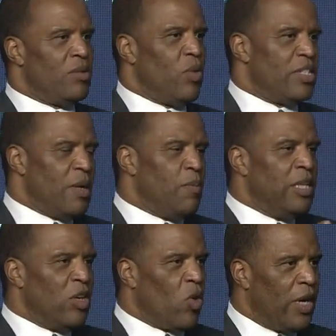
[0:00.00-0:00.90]
was a
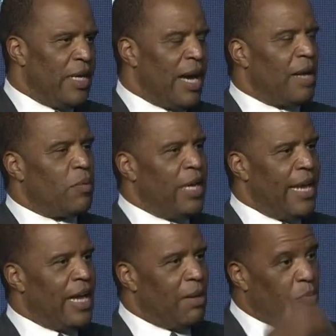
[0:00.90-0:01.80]

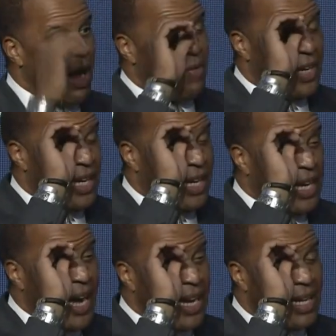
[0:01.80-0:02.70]
minority-led nonprofit in
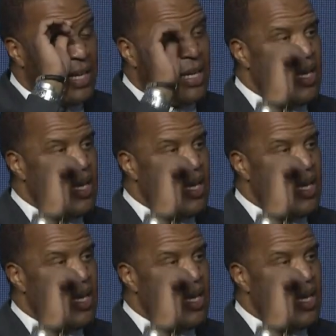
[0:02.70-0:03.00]
Atlanta,